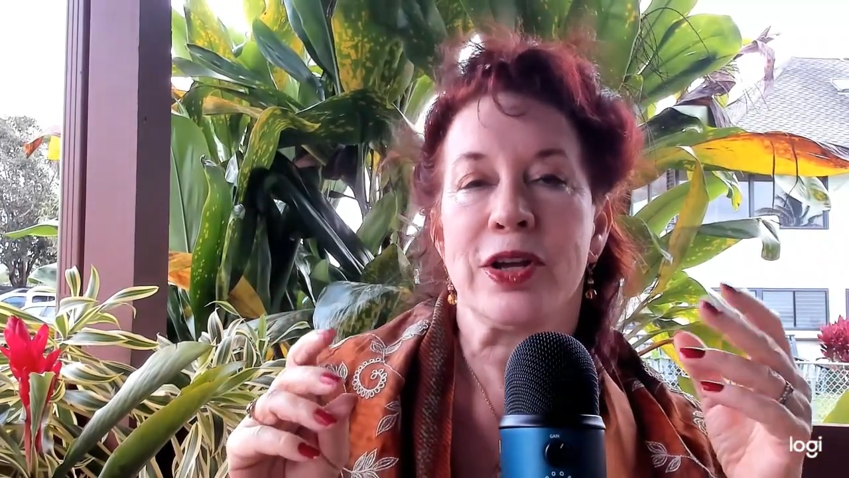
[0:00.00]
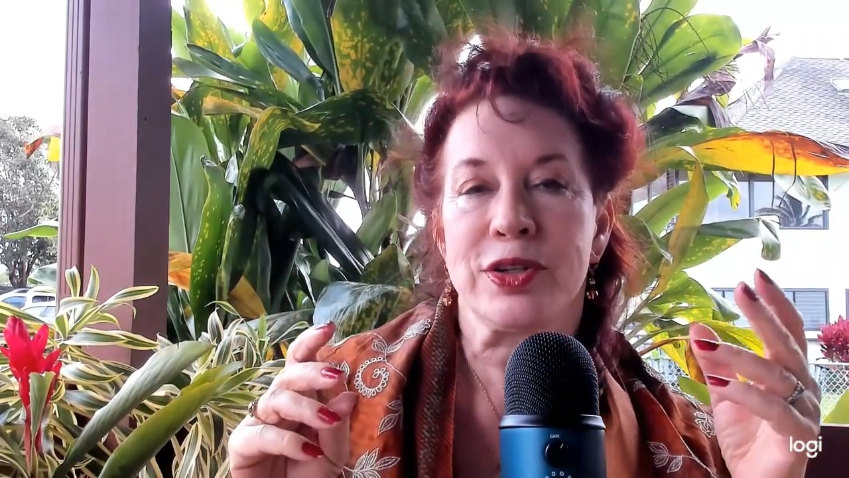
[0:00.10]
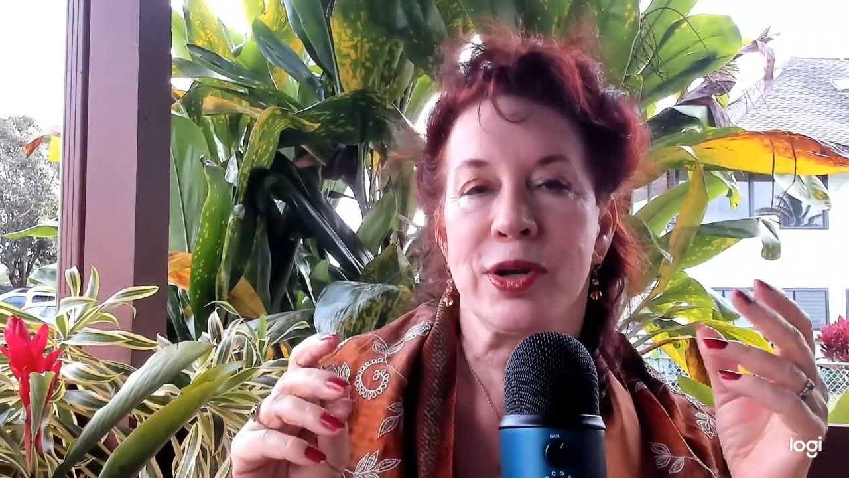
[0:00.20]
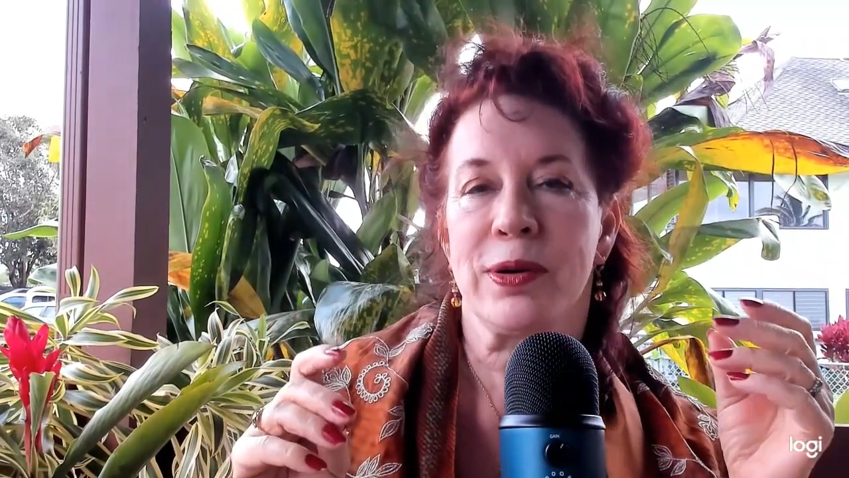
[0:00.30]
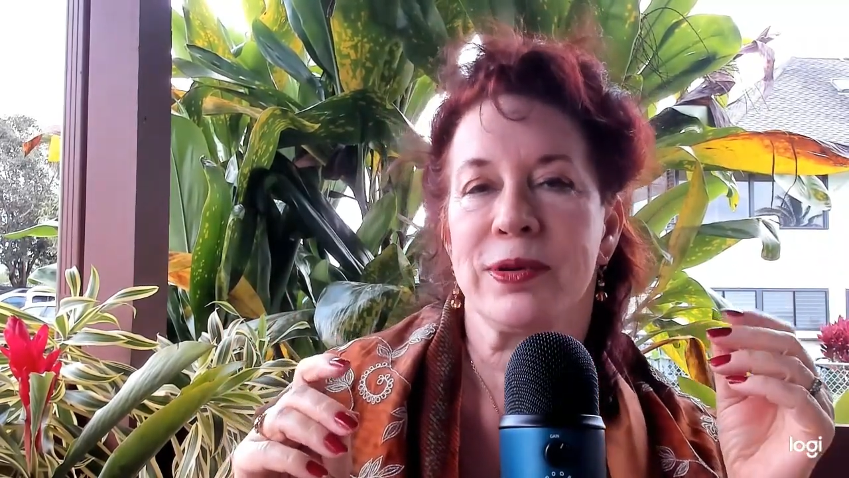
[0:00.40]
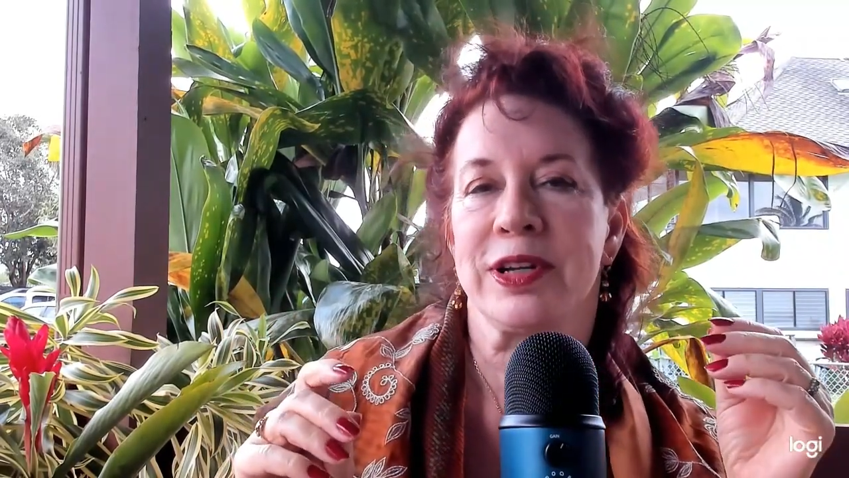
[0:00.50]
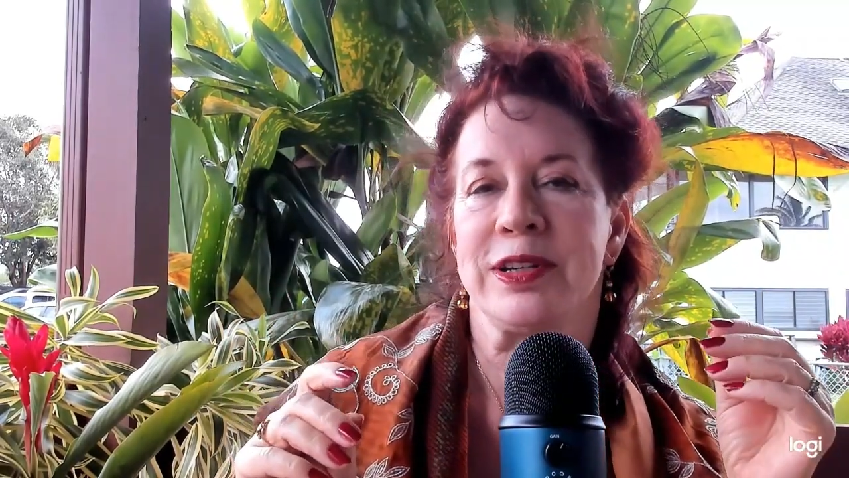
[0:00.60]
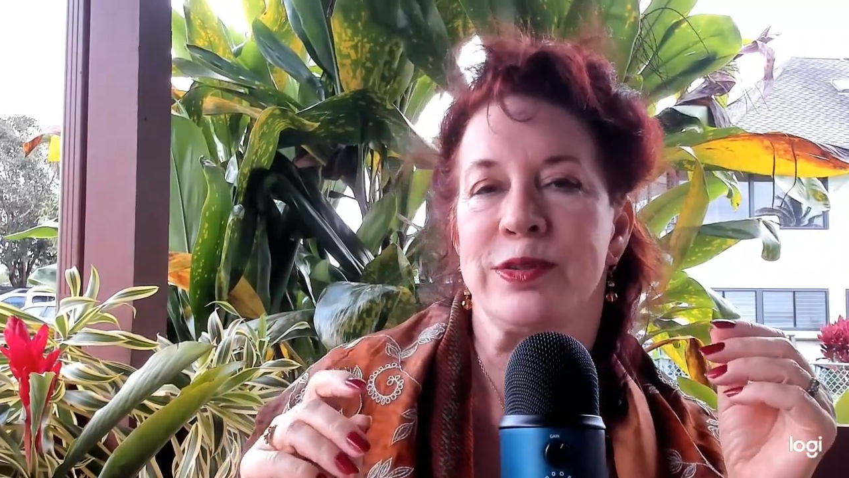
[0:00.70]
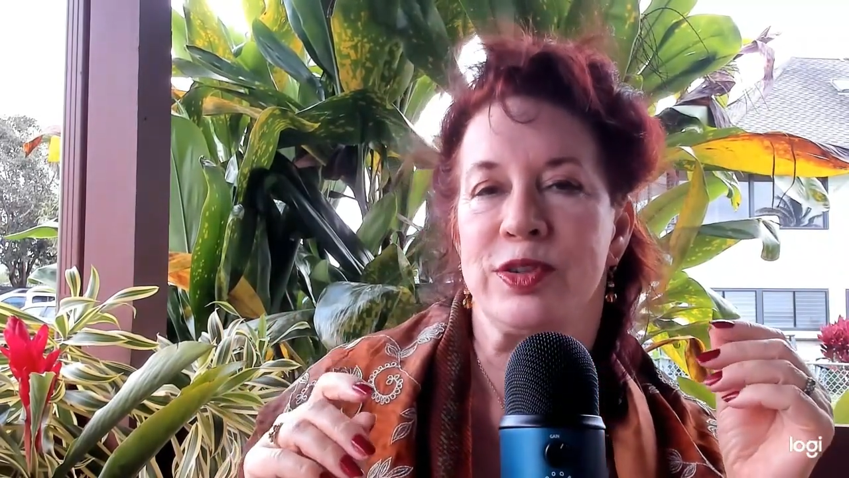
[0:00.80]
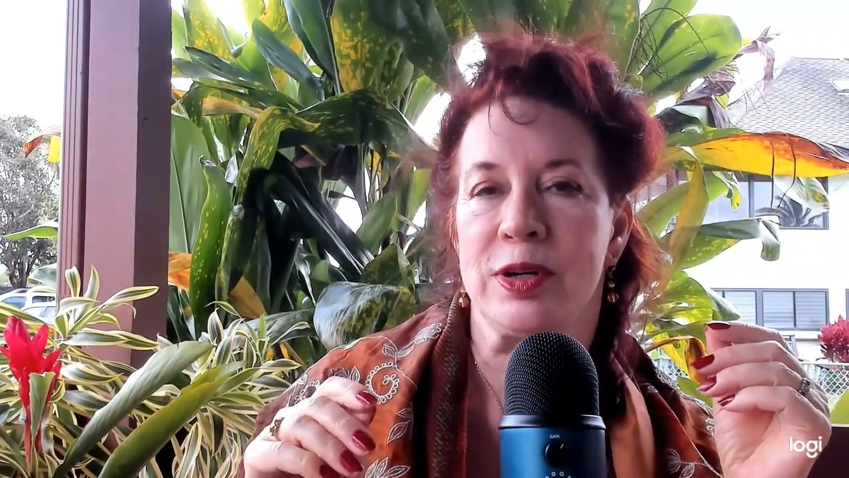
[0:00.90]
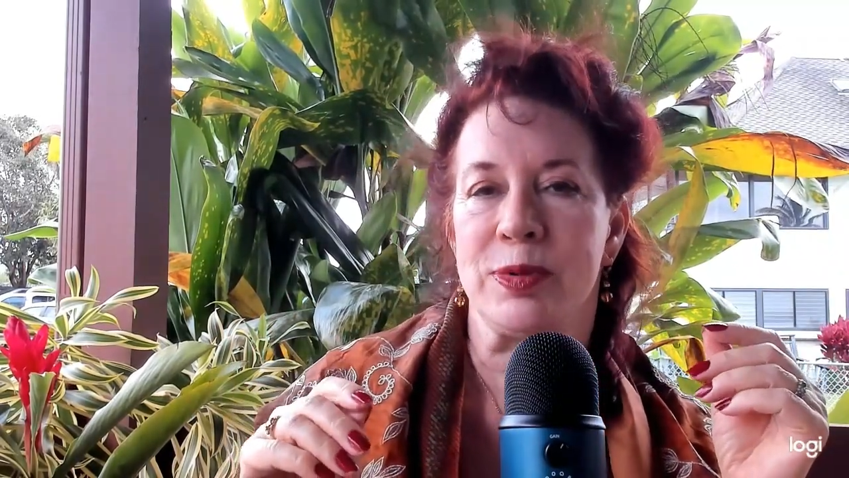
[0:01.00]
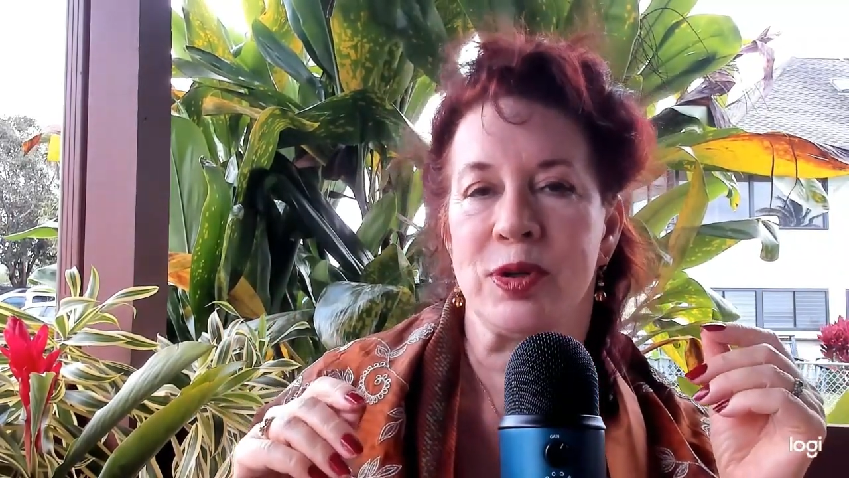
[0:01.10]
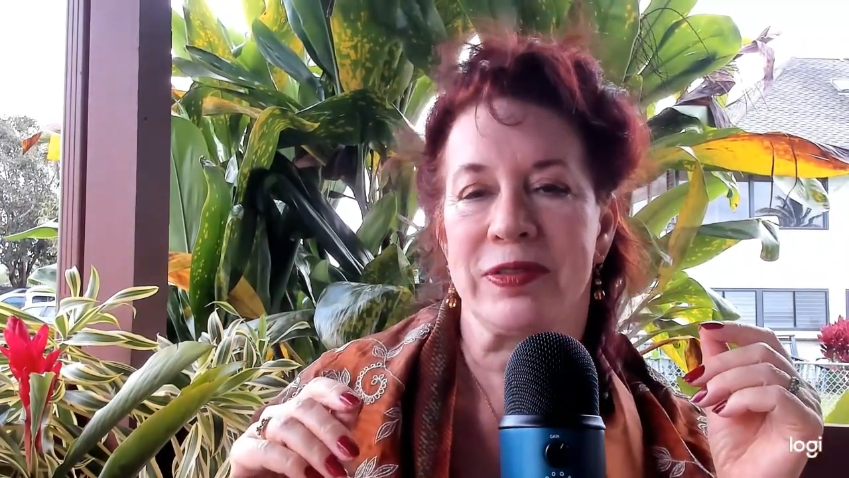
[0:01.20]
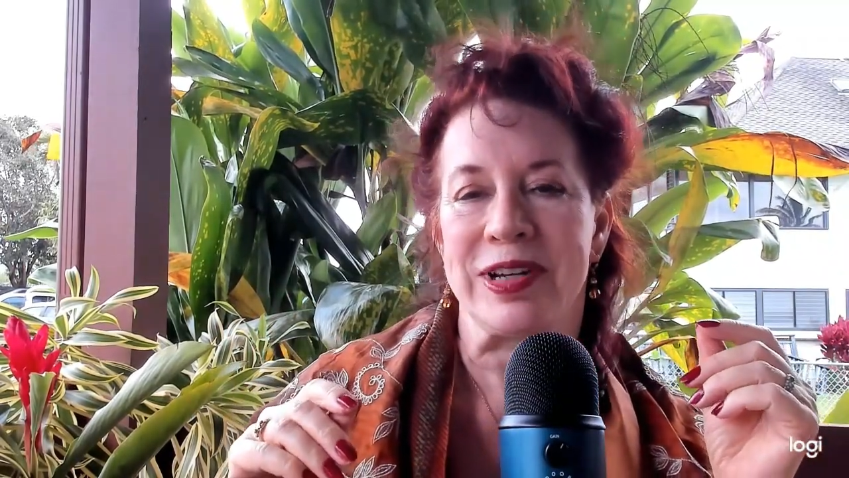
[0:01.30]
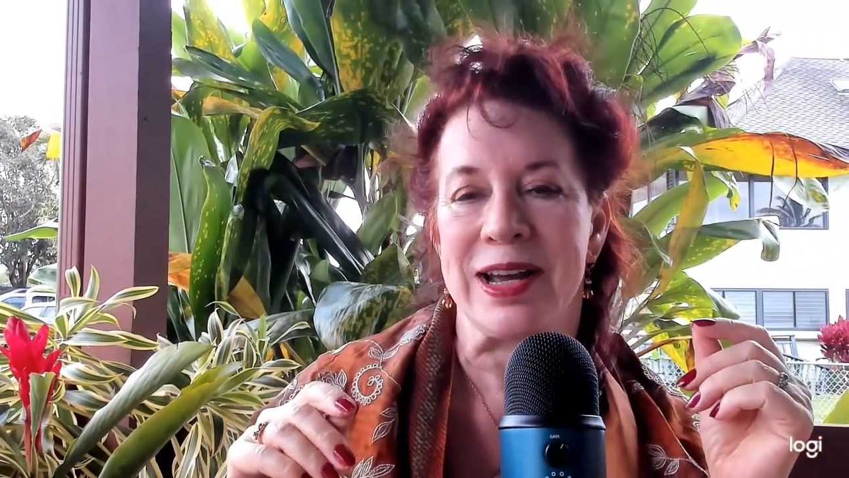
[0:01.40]
token of tribute
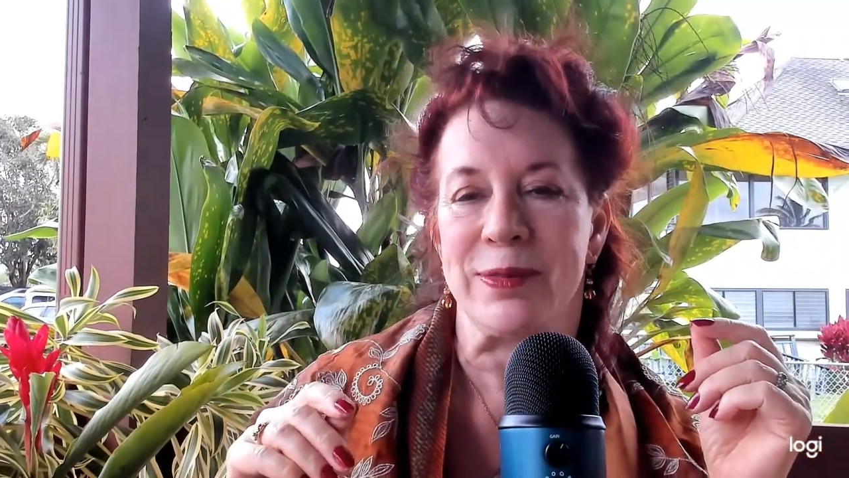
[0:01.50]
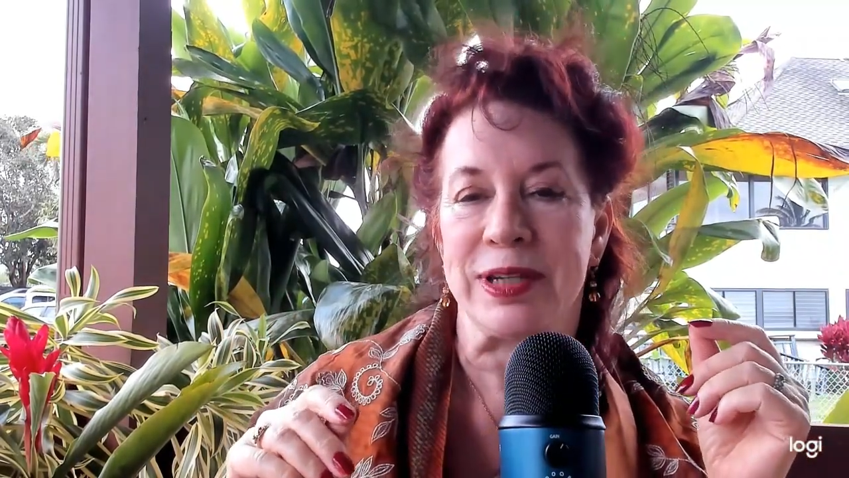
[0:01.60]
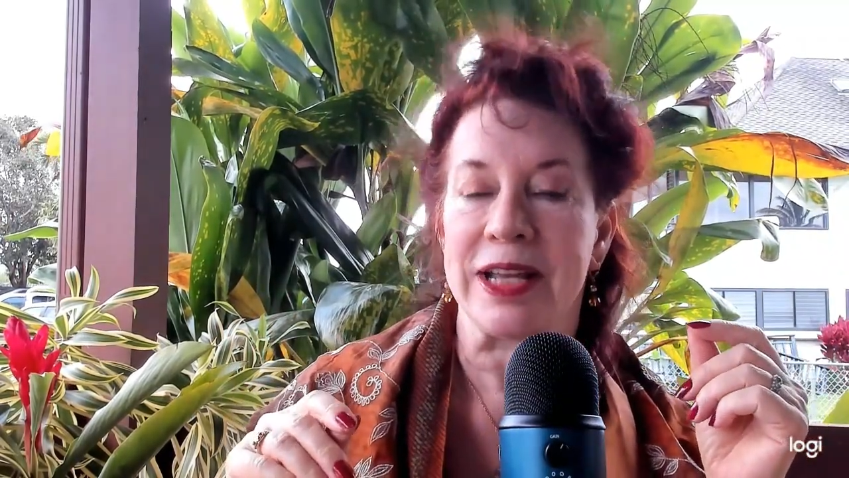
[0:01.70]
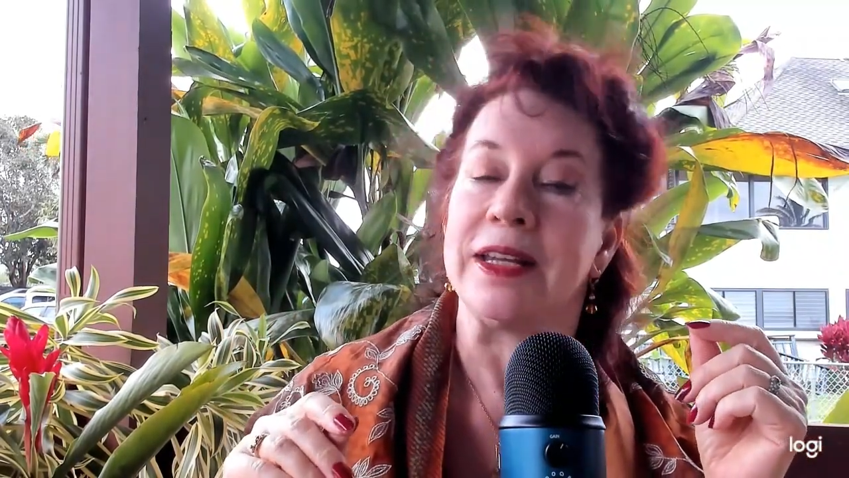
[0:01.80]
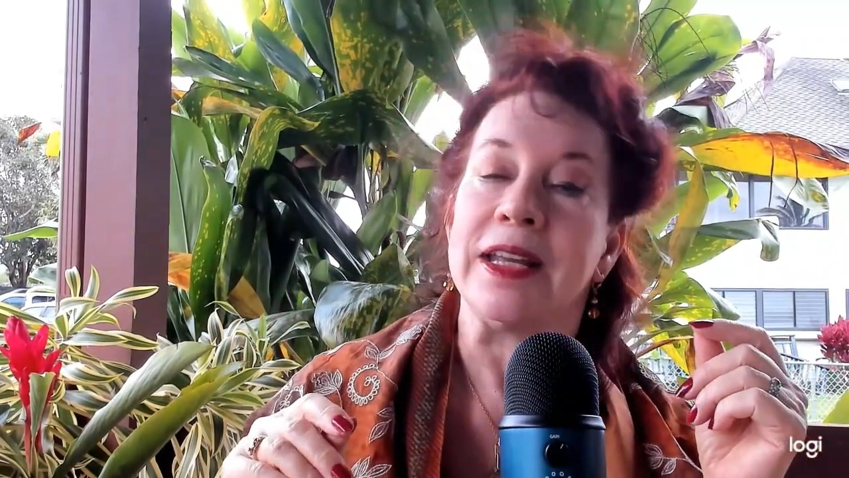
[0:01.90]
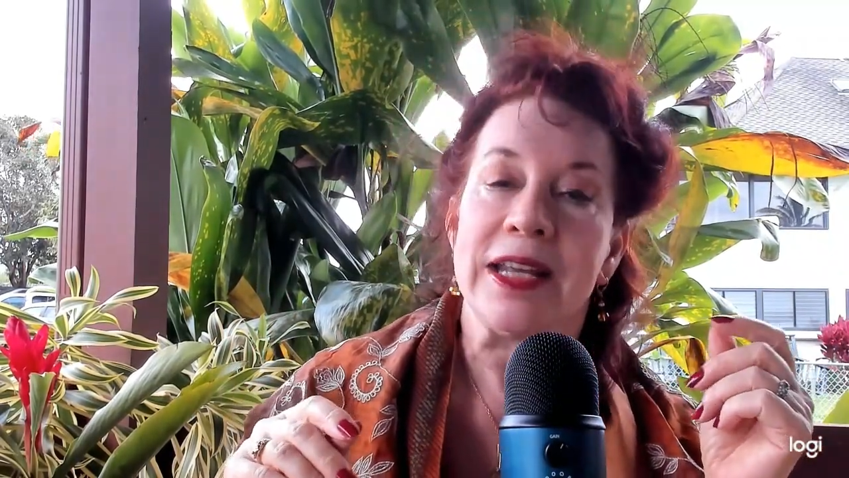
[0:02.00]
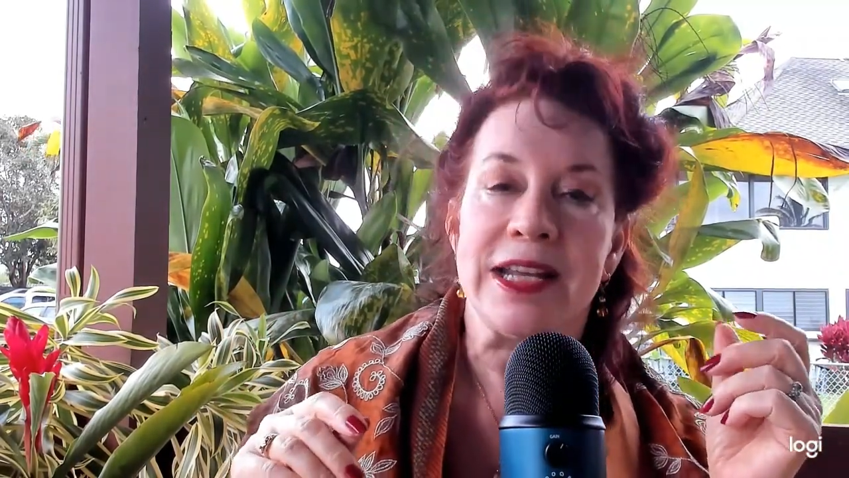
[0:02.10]
every now and then.